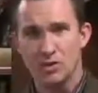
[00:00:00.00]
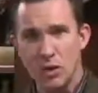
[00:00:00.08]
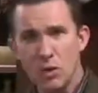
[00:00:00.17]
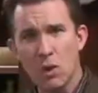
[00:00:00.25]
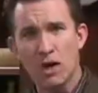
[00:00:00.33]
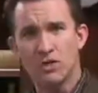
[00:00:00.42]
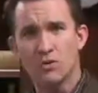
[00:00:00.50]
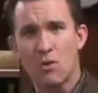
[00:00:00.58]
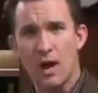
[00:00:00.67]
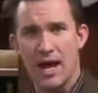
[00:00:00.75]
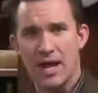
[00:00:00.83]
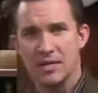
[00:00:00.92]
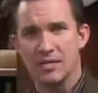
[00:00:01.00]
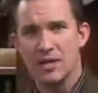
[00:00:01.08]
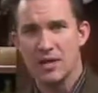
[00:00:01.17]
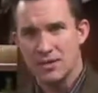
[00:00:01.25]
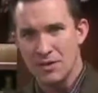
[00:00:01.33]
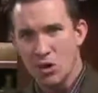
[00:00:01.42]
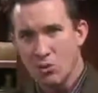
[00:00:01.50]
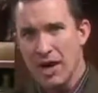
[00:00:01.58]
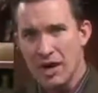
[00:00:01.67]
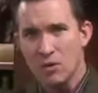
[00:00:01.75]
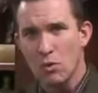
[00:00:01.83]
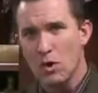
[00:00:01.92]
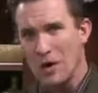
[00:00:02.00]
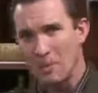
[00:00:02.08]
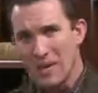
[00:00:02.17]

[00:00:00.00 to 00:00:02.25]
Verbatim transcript: Do what's right, no matter what.